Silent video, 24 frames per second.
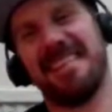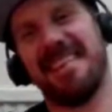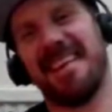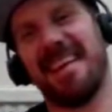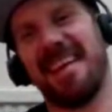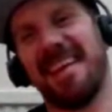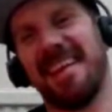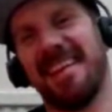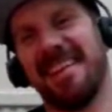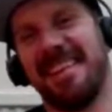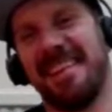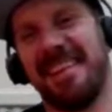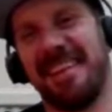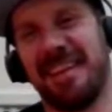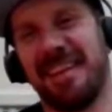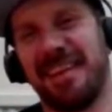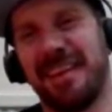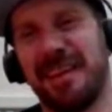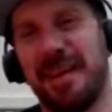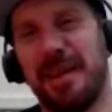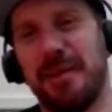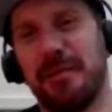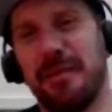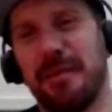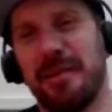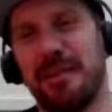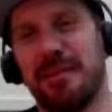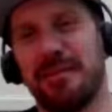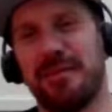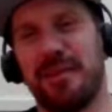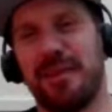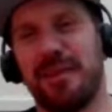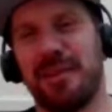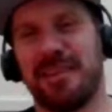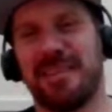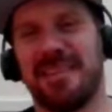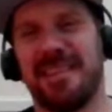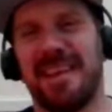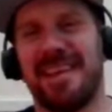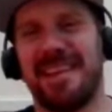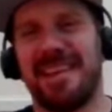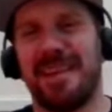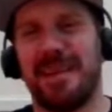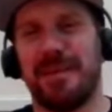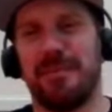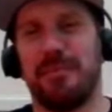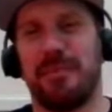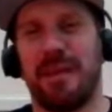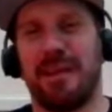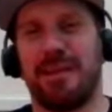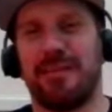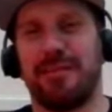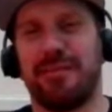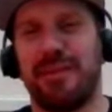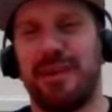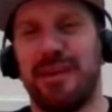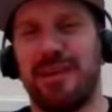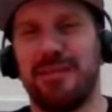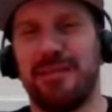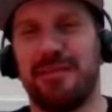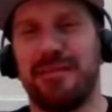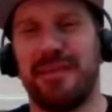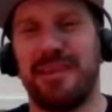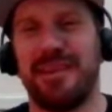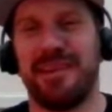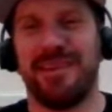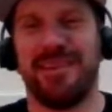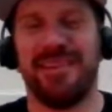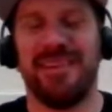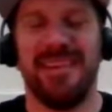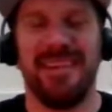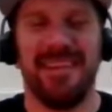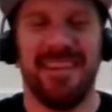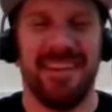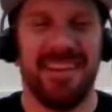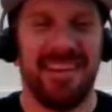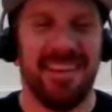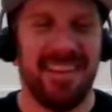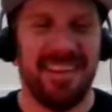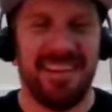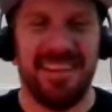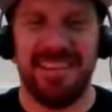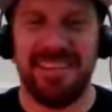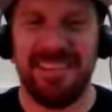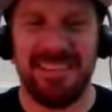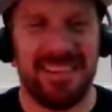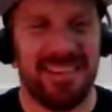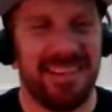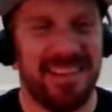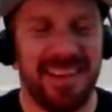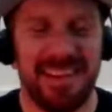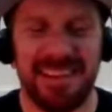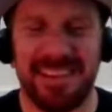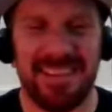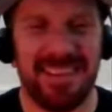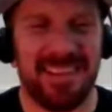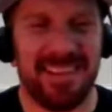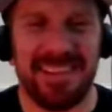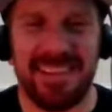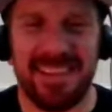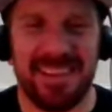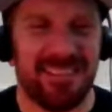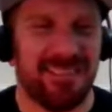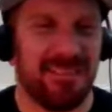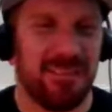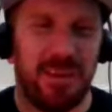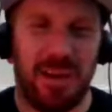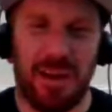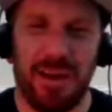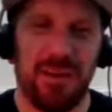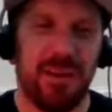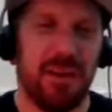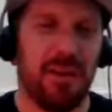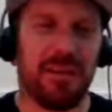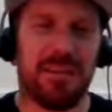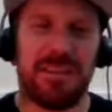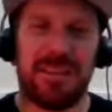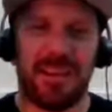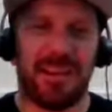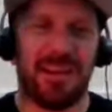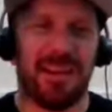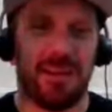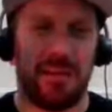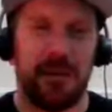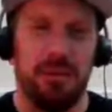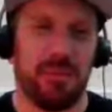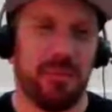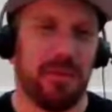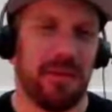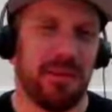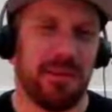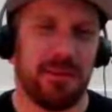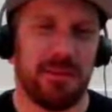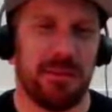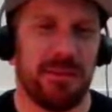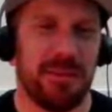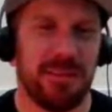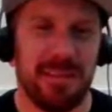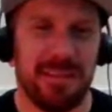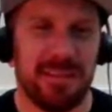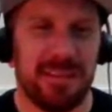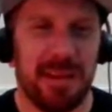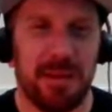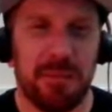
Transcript: saying, like Kermit the Frog said, a big fight feel. Like that, I know exactly what he means when he says